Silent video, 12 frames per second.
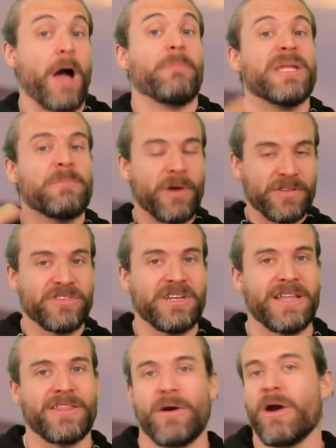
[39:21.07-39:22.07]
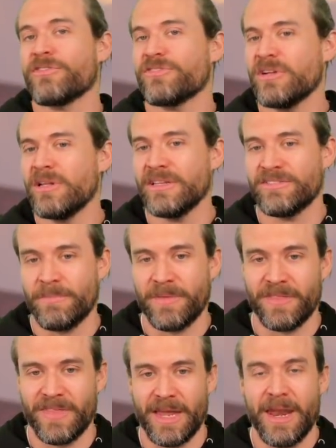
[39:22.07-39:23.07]
omnipresent in their arsenal is
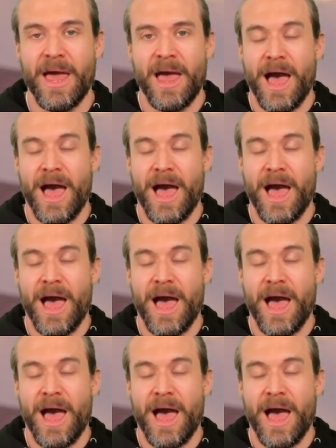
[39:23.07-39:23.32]
something that